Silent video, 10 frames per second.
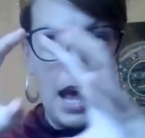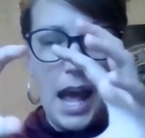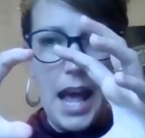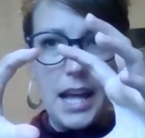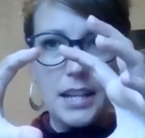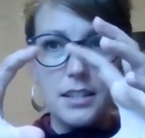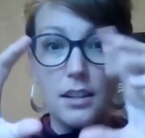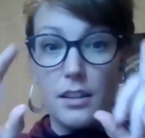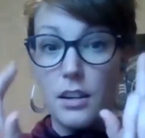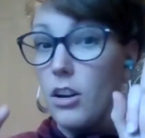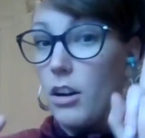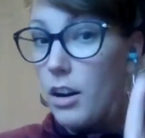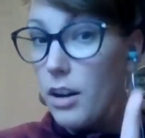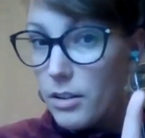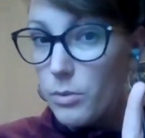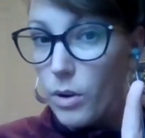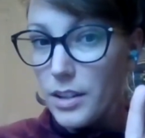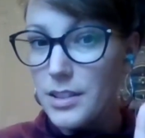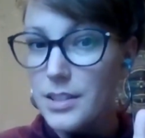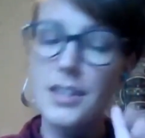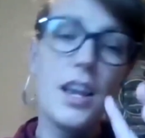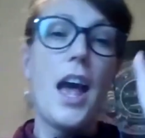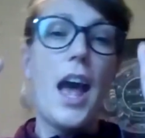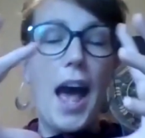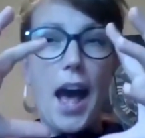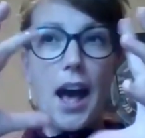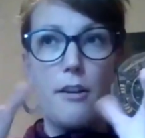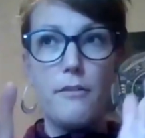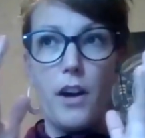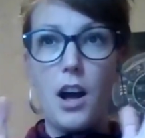and the hard ones have